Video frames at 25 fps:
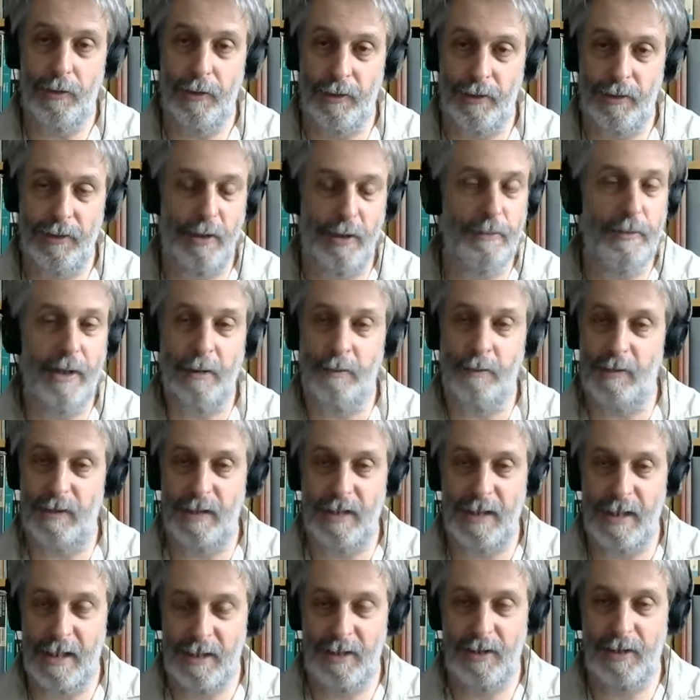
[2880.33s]
that you don't
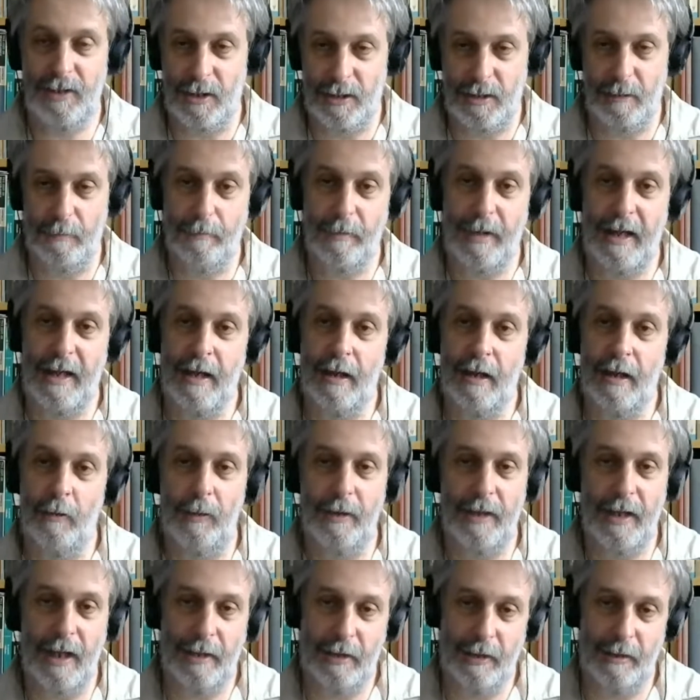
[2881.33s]
need to compare
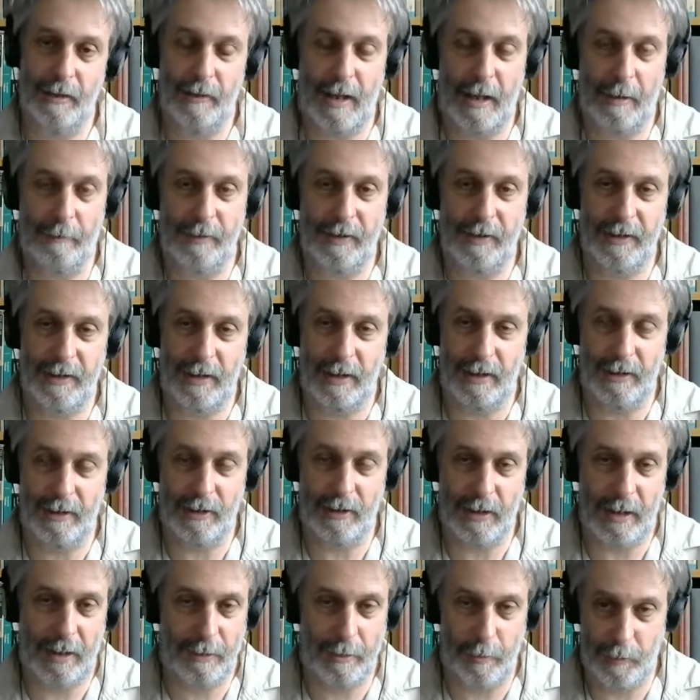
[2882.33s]
with other
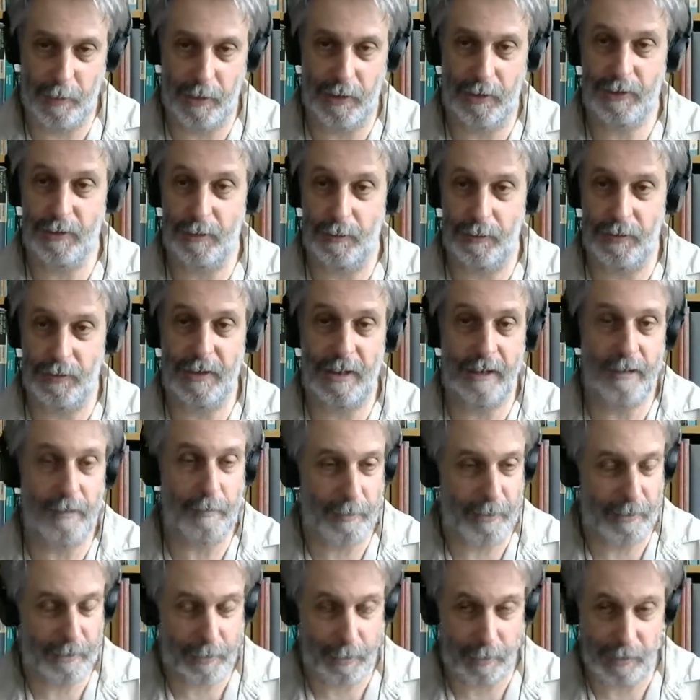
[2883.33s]
personal
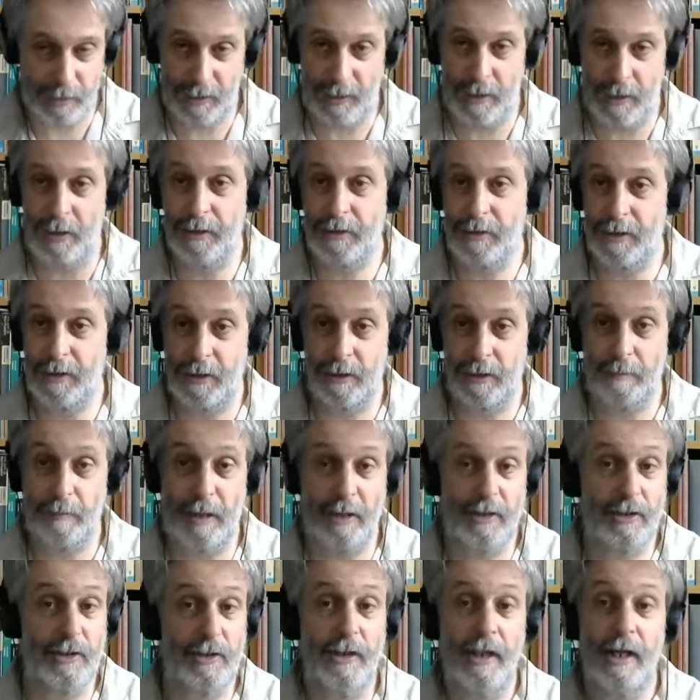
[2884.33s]
statements, which Darcy has
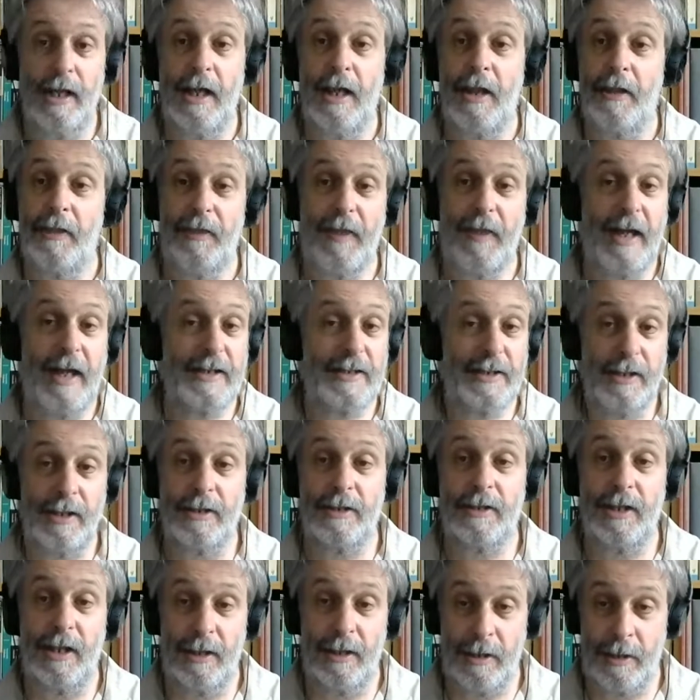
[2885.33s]
mentioned, that's
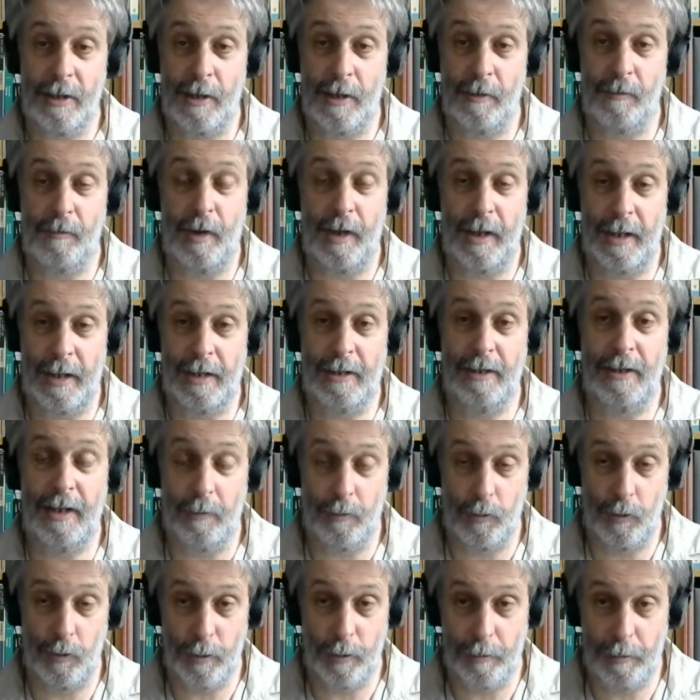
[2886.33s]
entirely right.
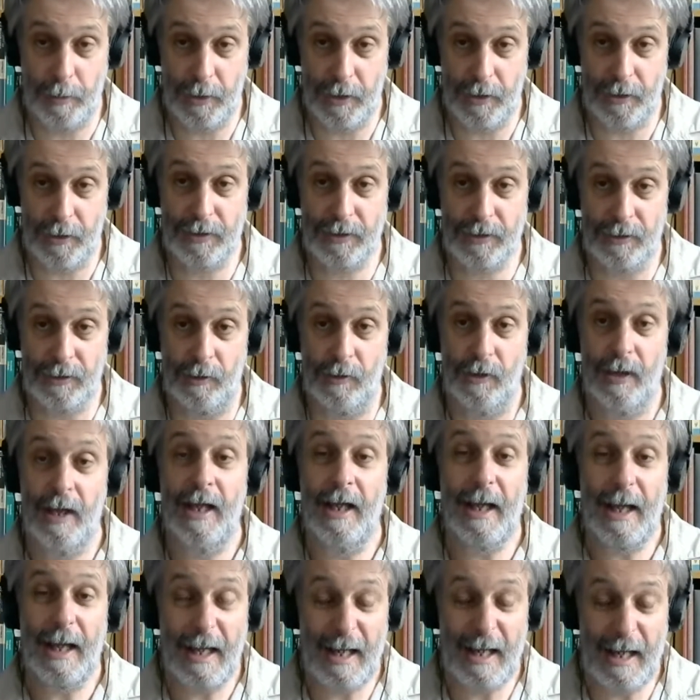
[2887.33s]
That word personal
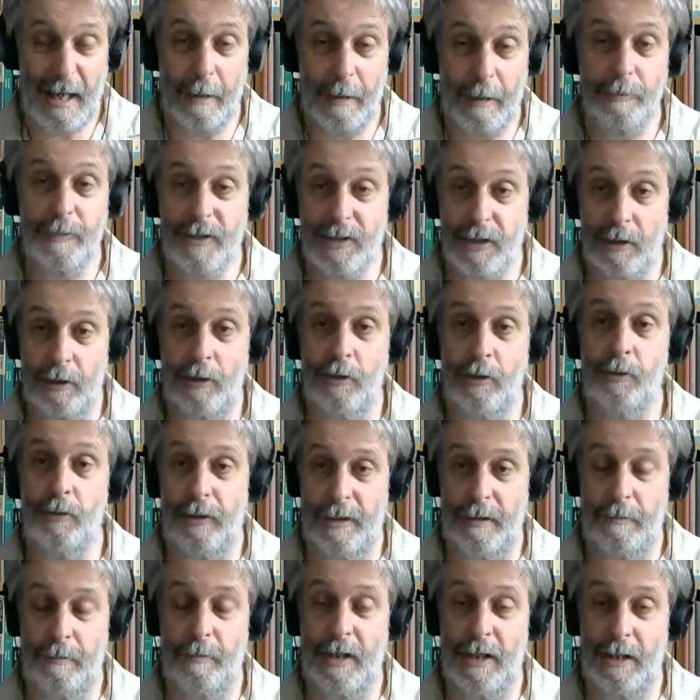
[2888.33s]

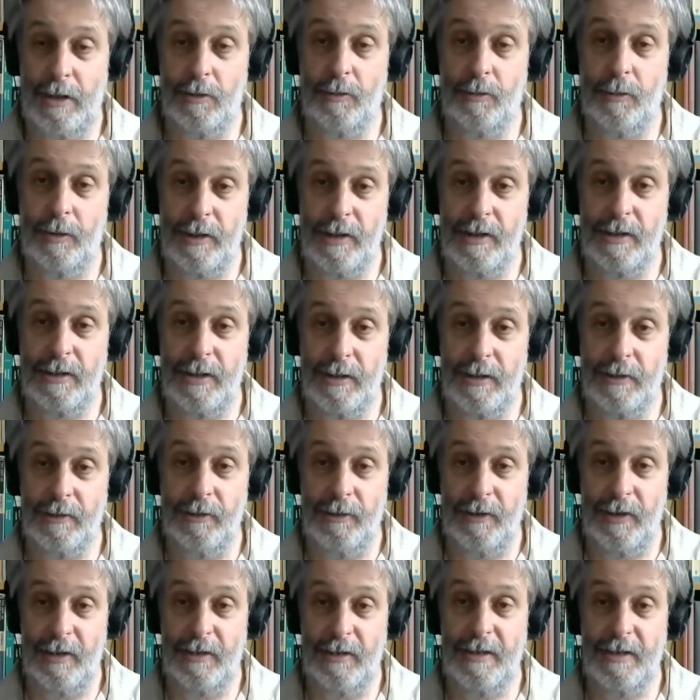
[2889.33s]
absolutely means what it says
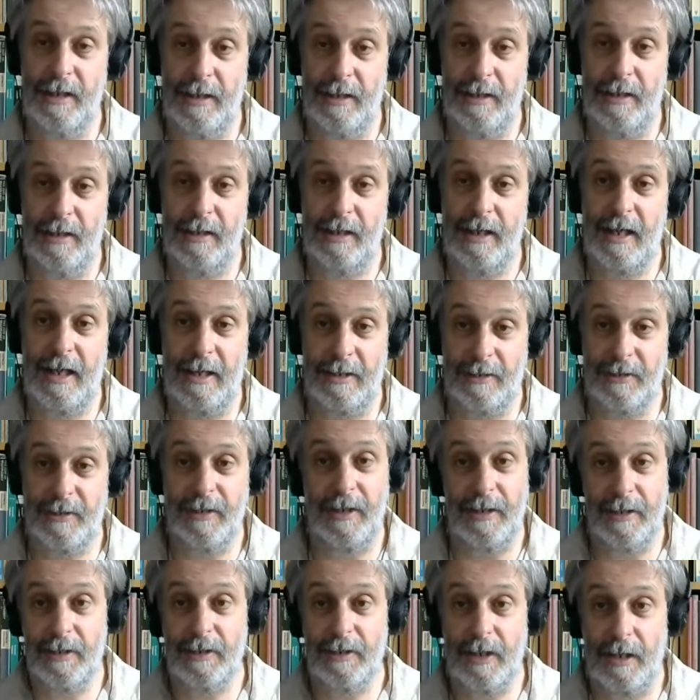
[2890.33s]
on the tin, as
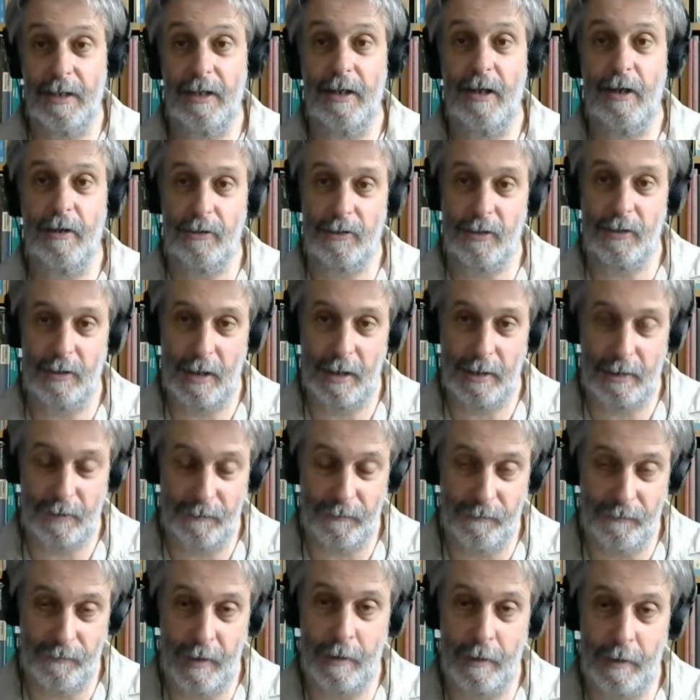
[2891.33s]
they say. It's
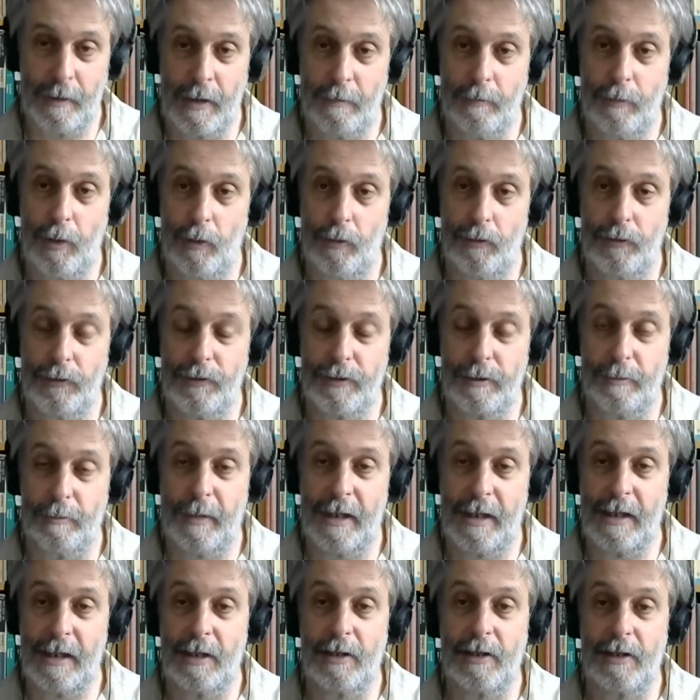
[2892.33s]
very important to
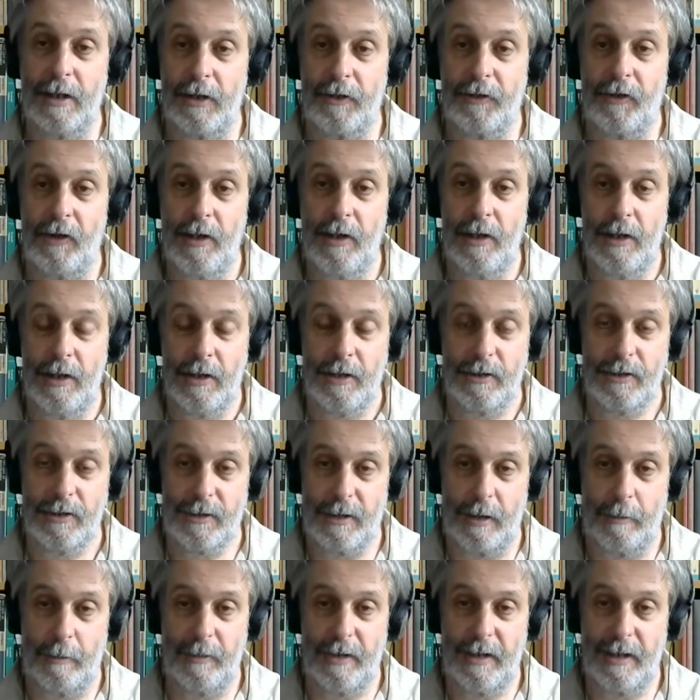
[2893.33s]
make this
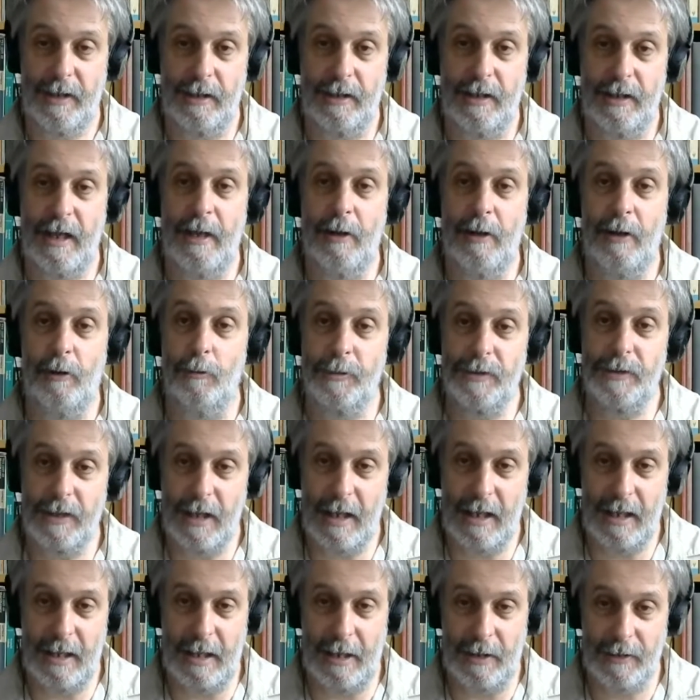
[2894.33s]
something that helps
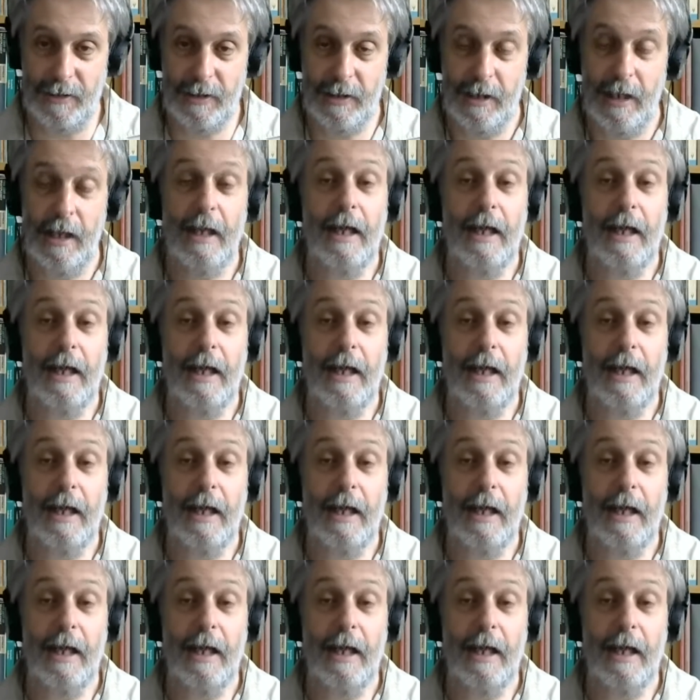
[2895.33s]
us,